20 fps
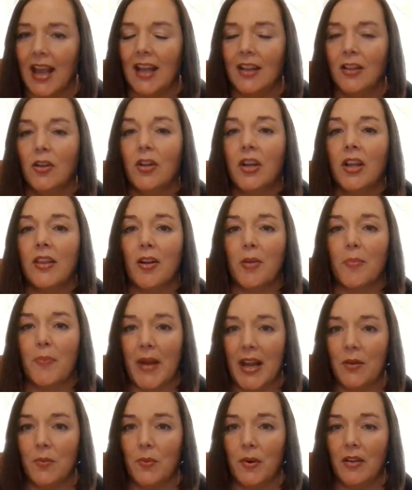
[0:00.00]
and look at their
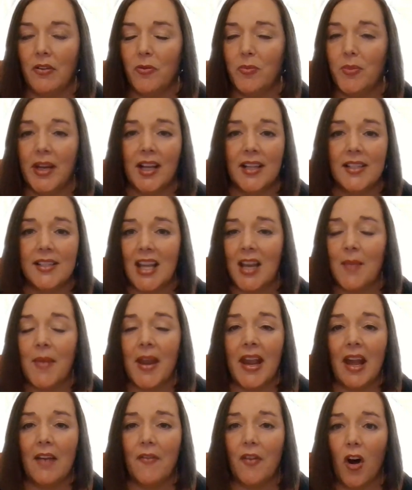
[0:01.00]
bandwidth because they
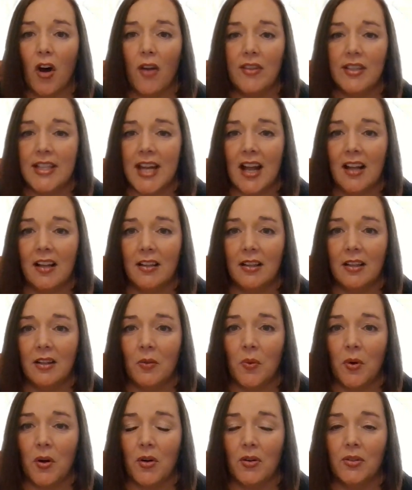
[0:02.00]
may have all the talent in
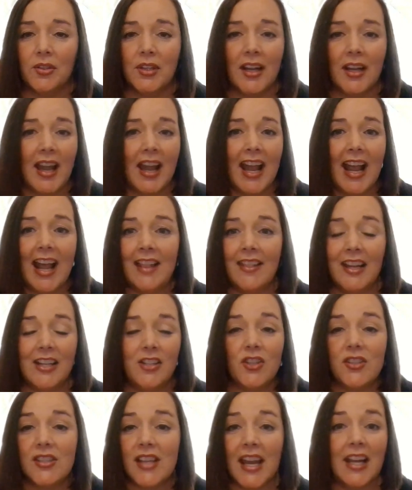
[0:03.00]
the world and they
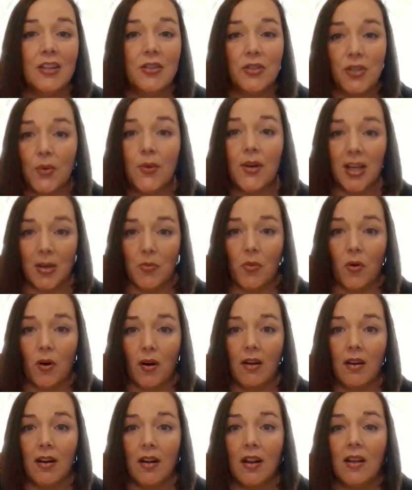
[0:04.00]
just can't do
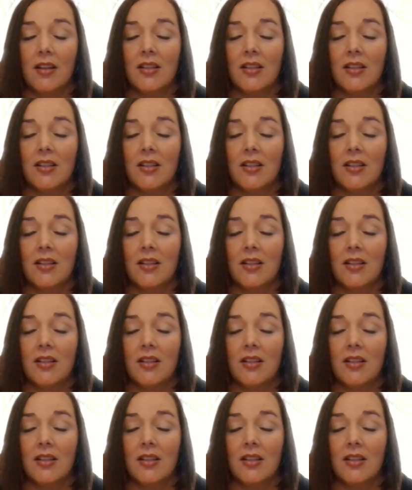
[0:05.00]
anymore.